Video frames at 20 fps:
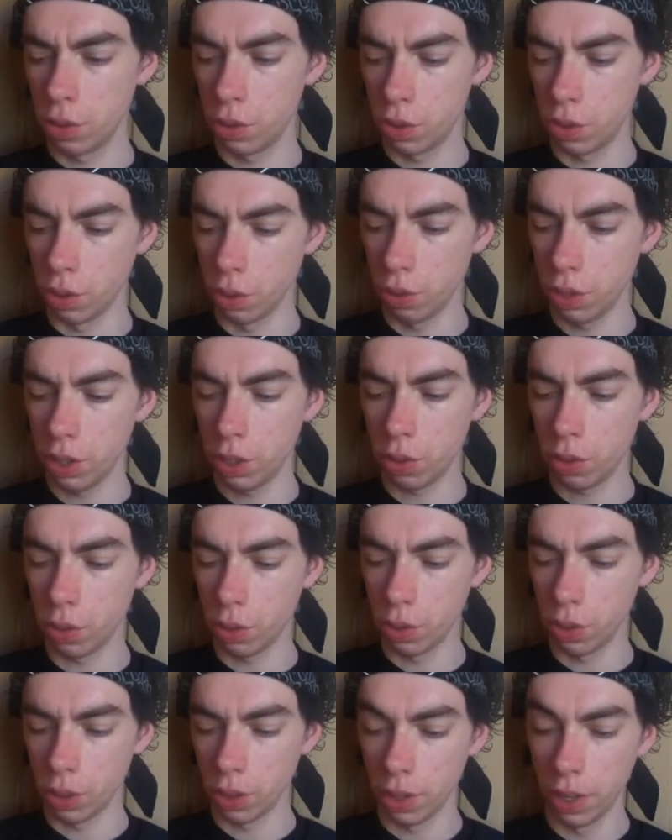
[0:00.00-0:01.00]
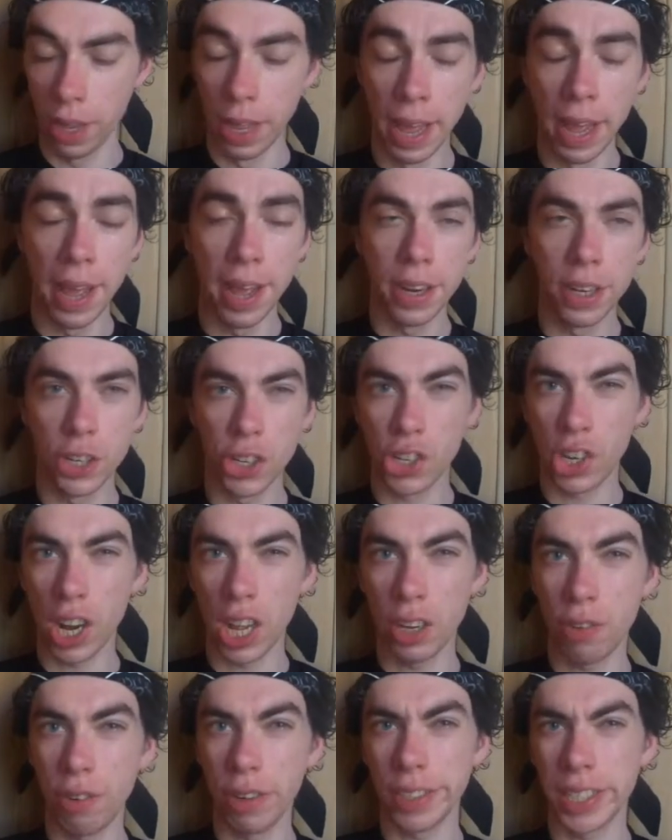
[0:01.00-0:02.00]
to in the core. Just
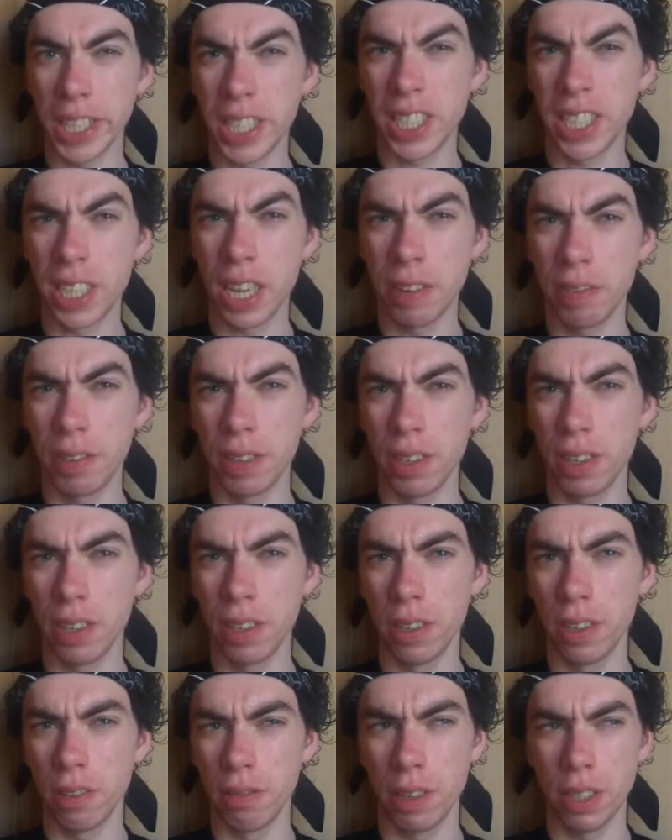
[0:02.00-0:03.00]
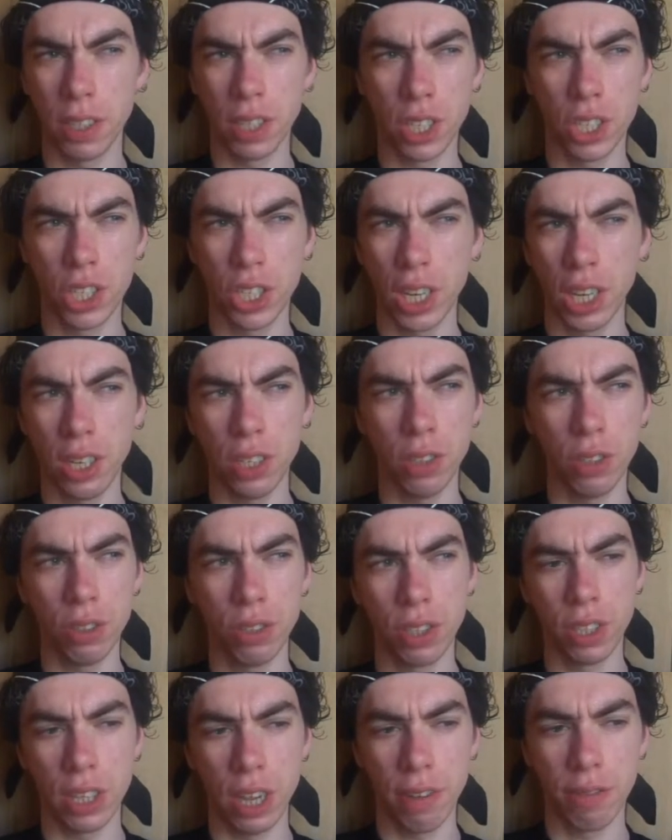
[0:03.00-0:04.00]
like with that channel
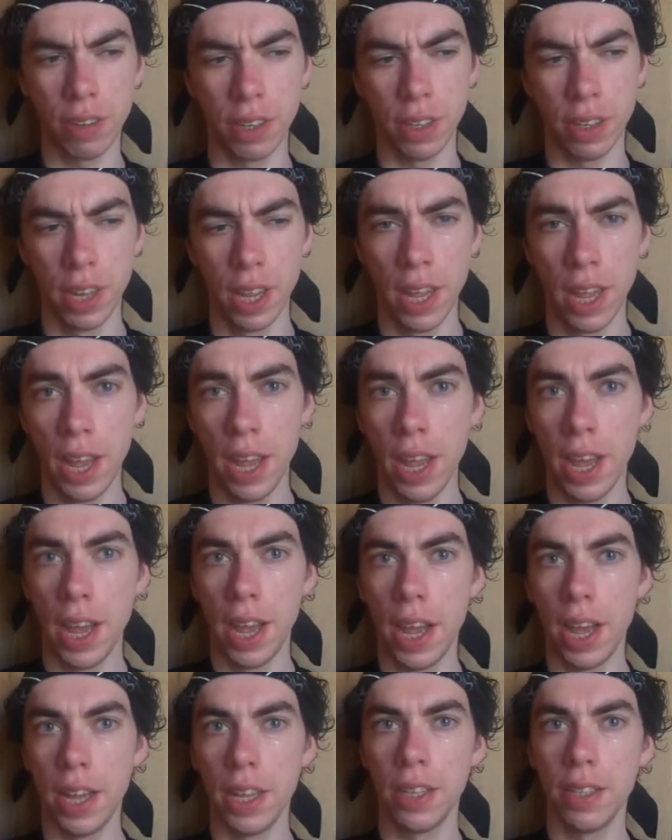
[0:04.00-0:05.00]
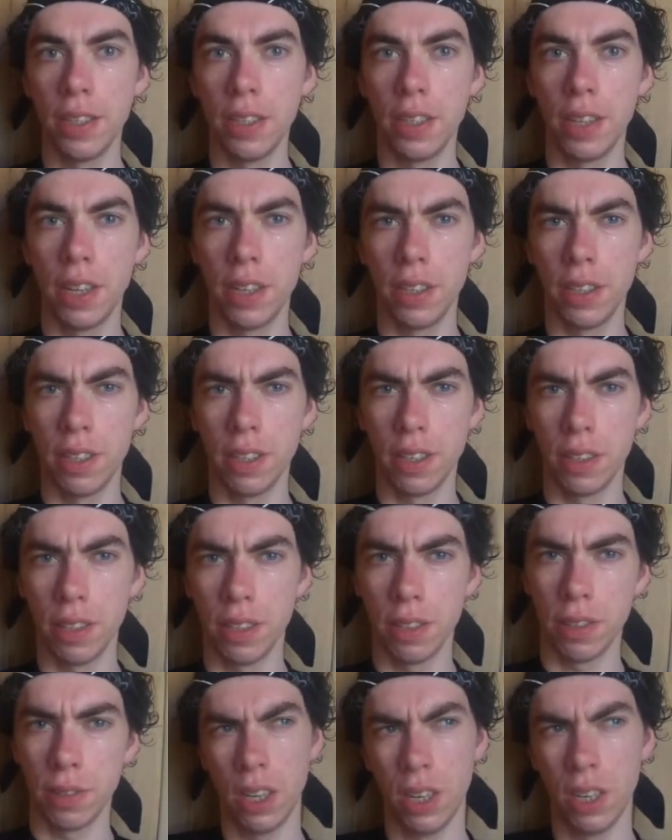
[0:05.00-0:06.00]
7 and
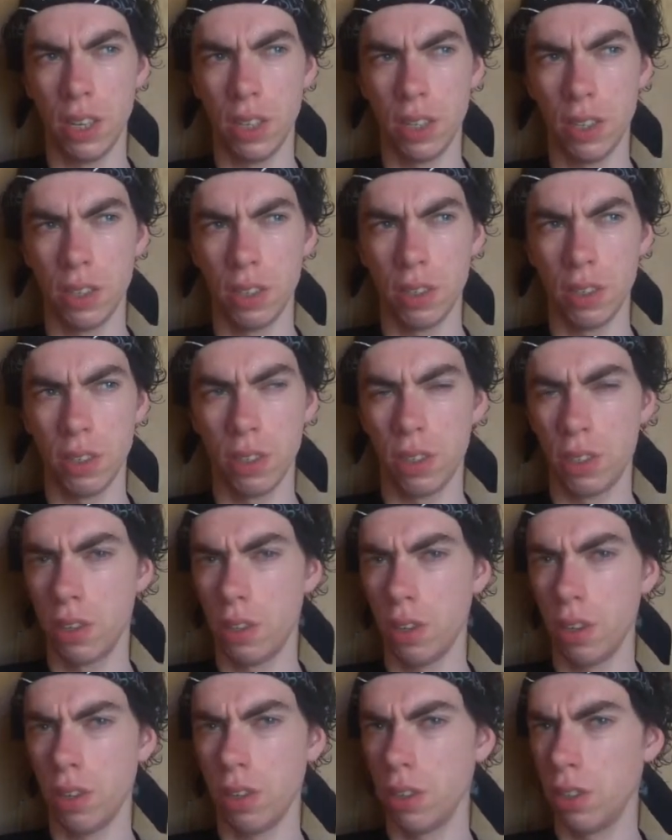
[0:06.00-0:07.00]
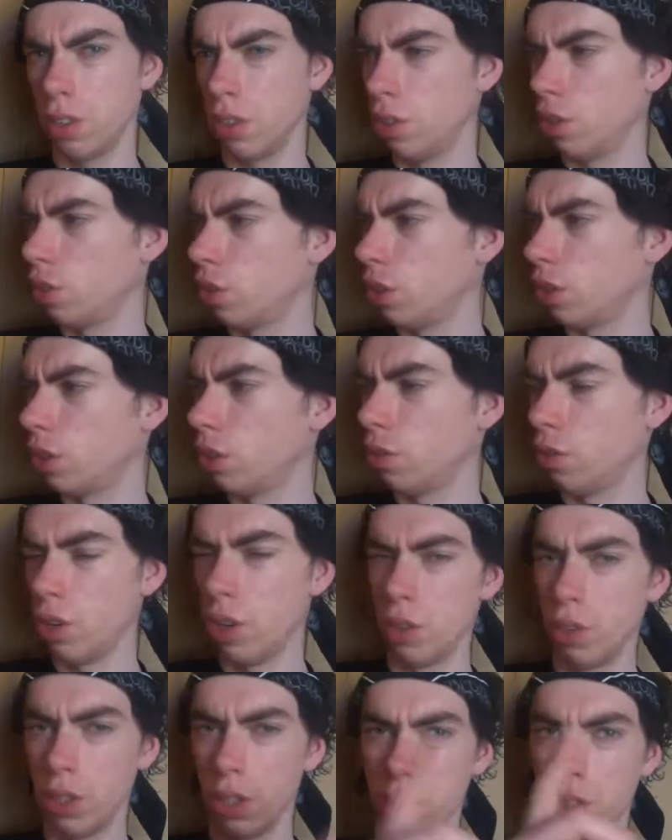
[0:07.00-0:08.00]
Star, you
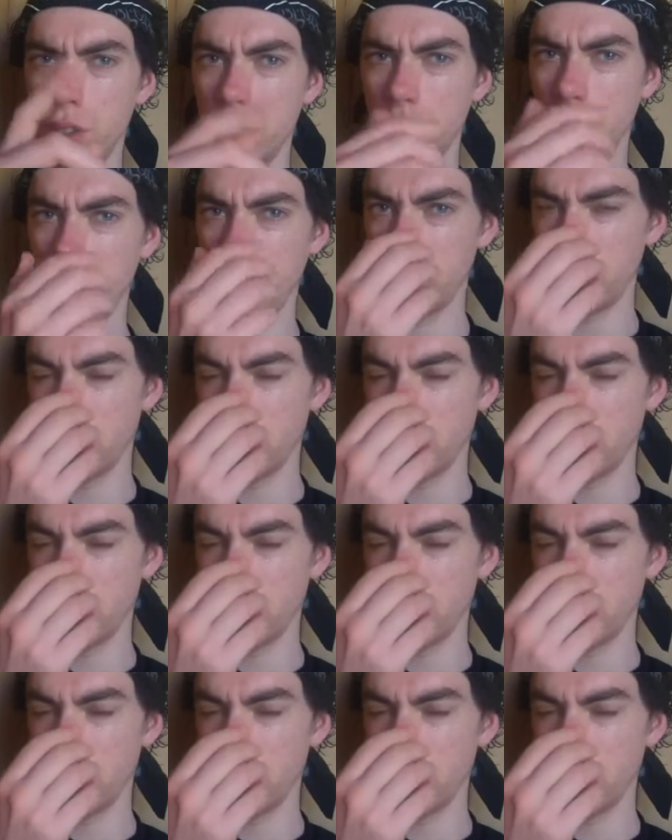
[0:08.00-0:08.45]
know, that's